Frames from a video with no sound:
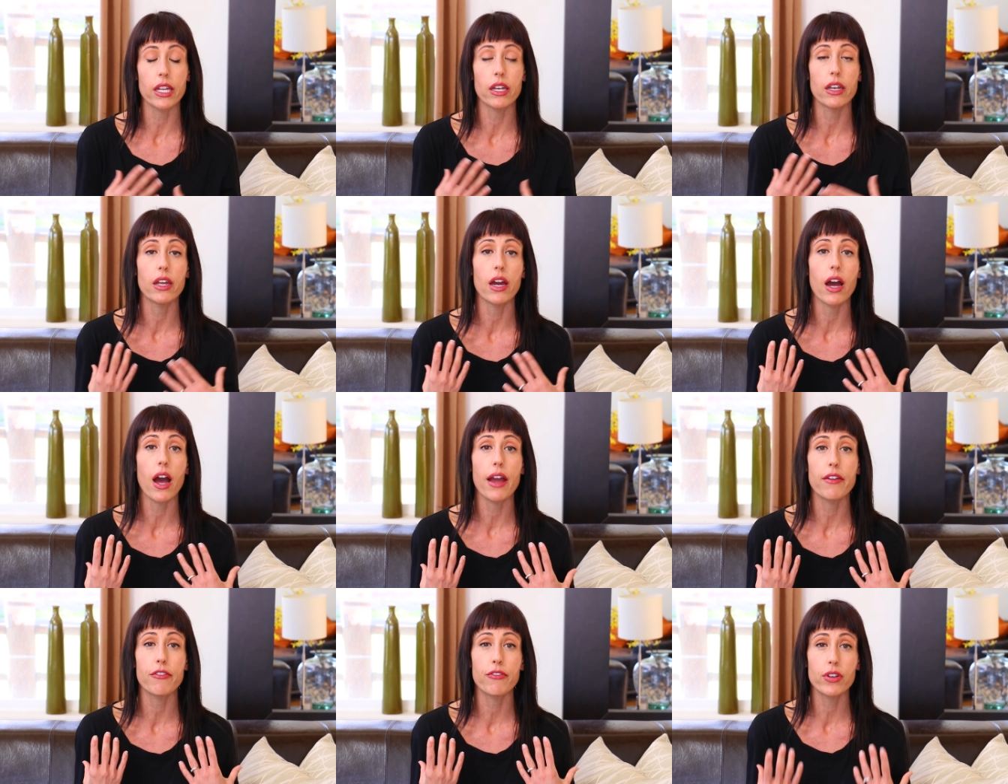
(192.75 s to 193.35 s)
and
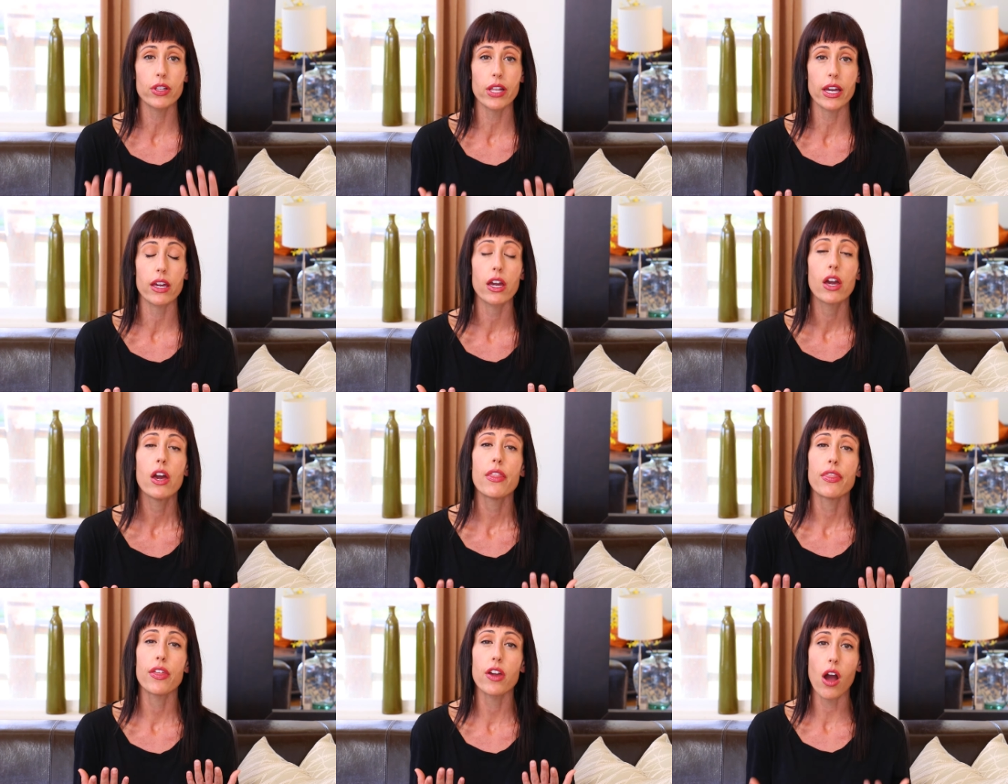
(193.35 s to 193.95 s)
I feel like
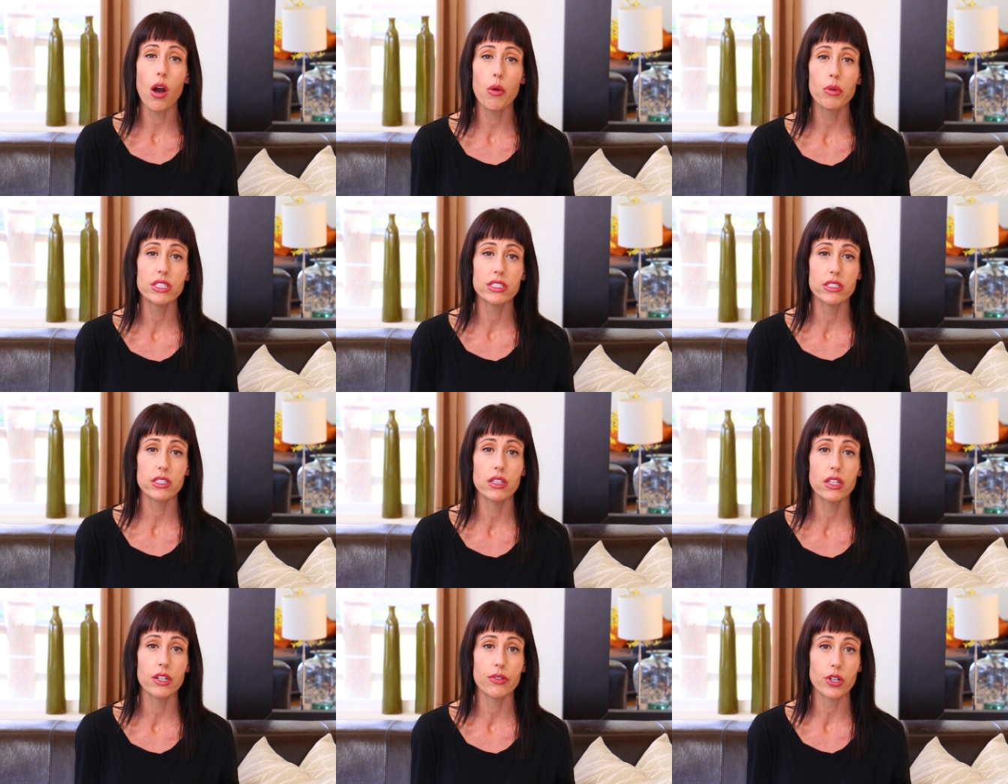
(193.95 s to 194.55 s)
they always
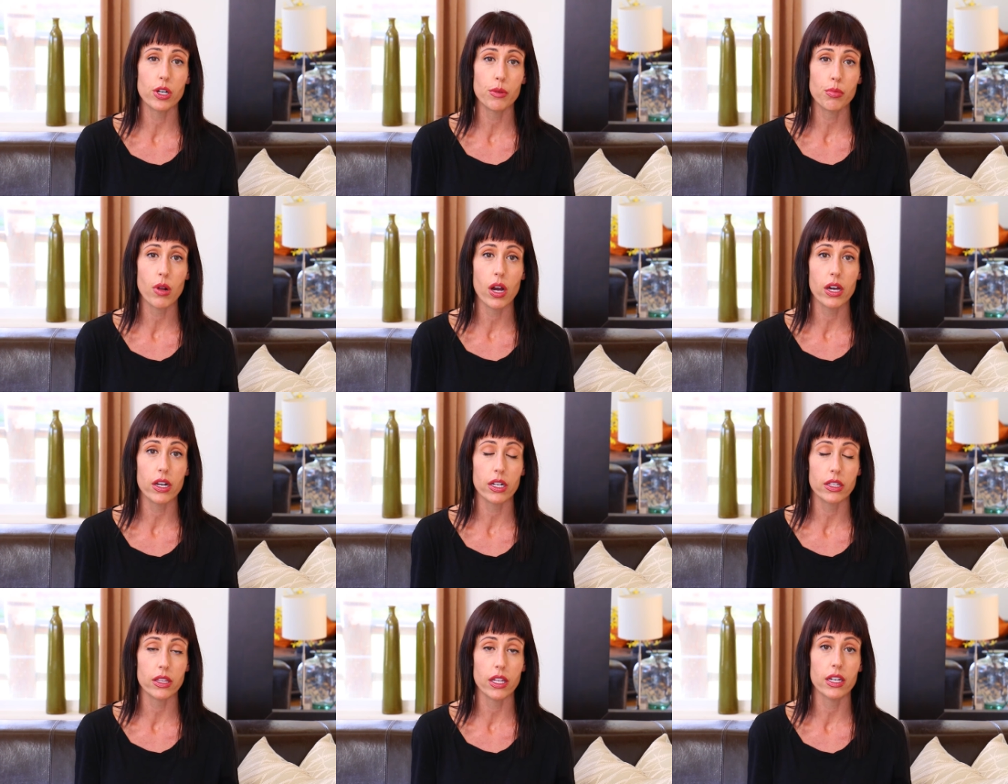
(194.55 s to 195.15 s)
deliver a
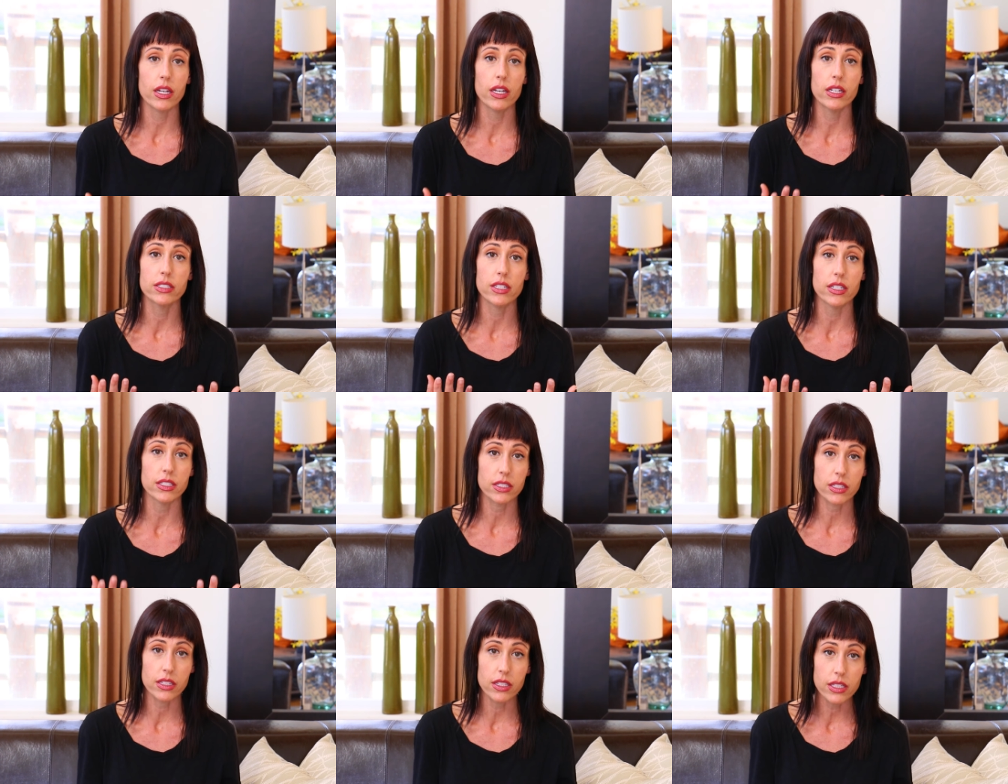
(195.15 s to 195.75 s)
product that is
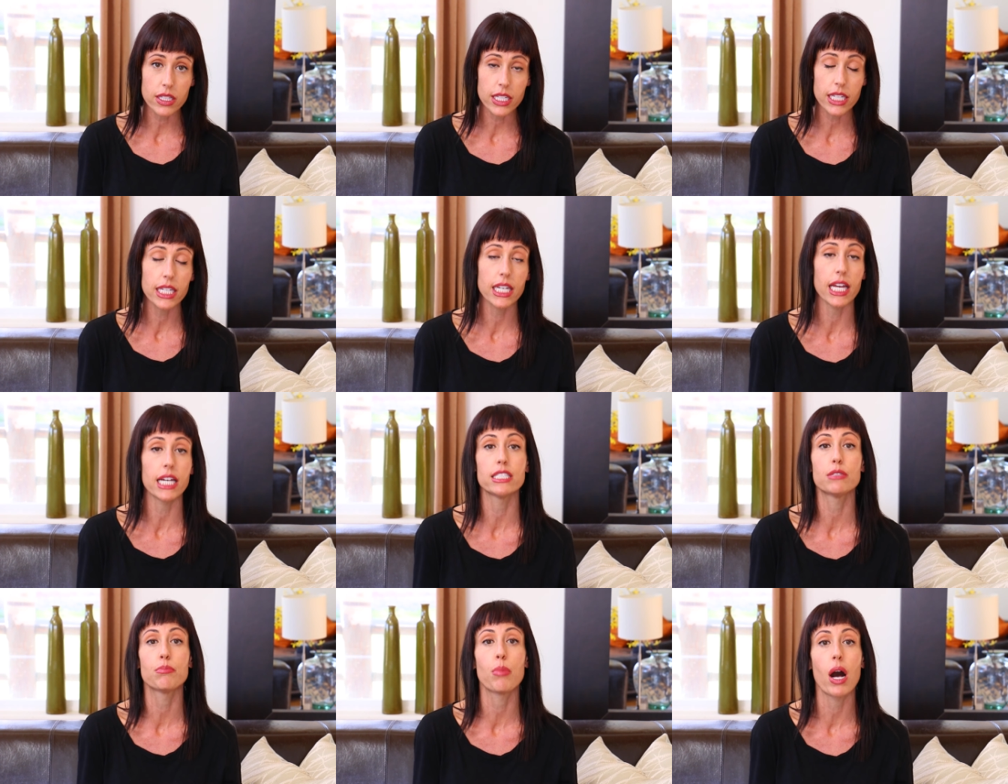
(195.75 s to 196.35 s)
as
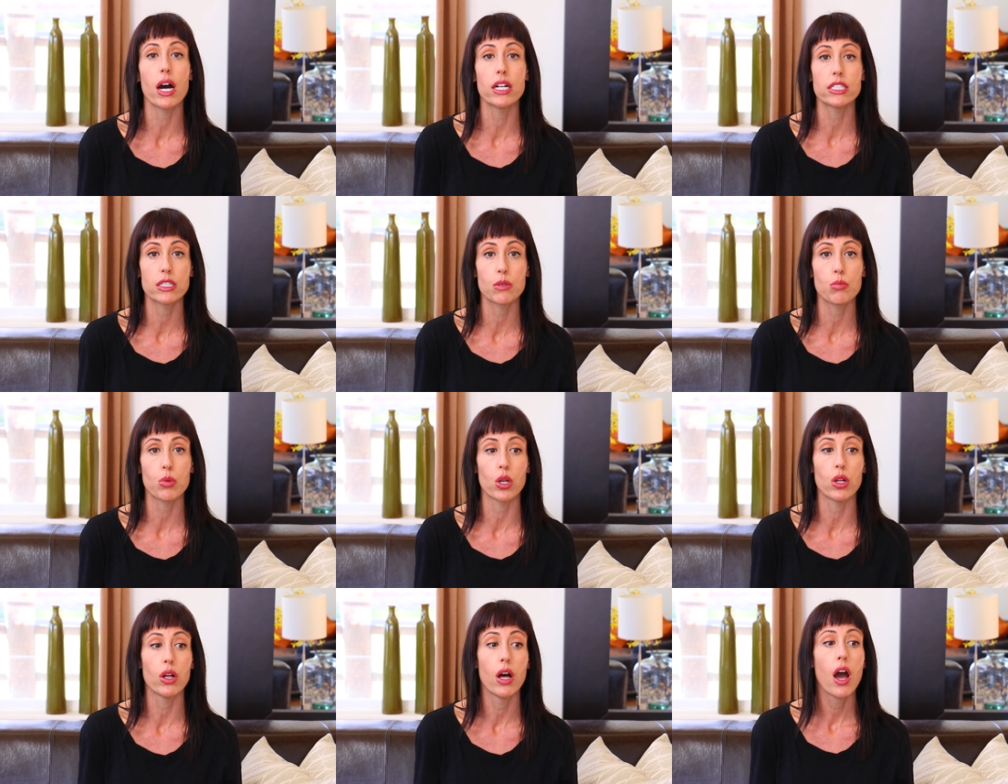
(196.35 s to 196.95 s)
clean as
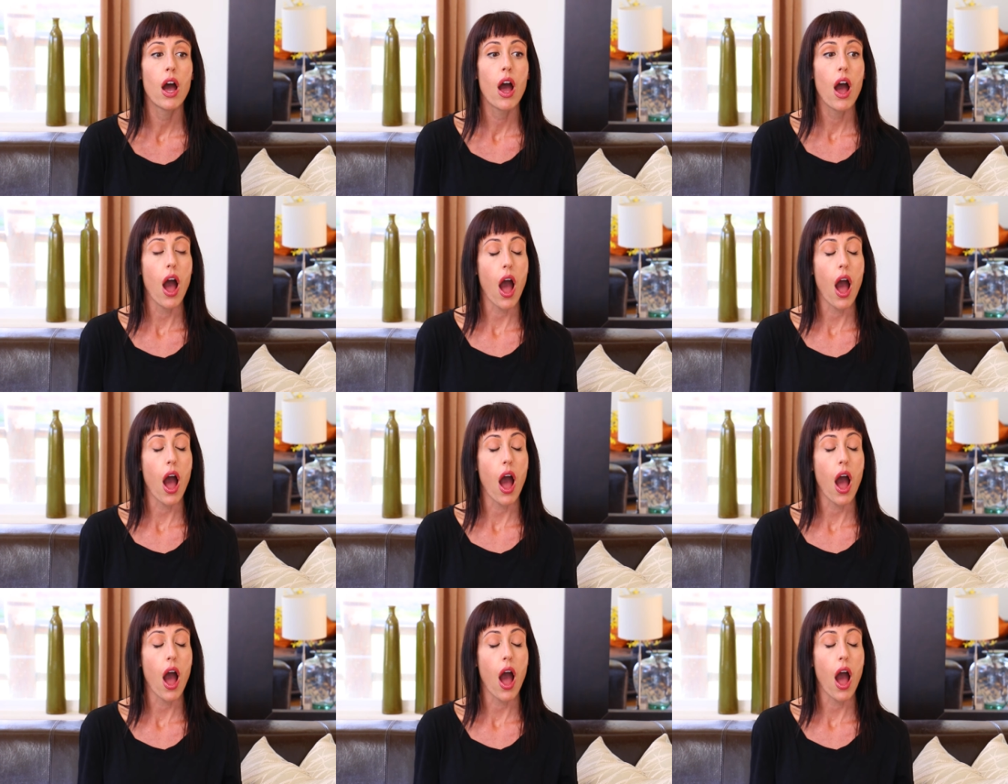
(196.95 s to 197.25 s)
possible.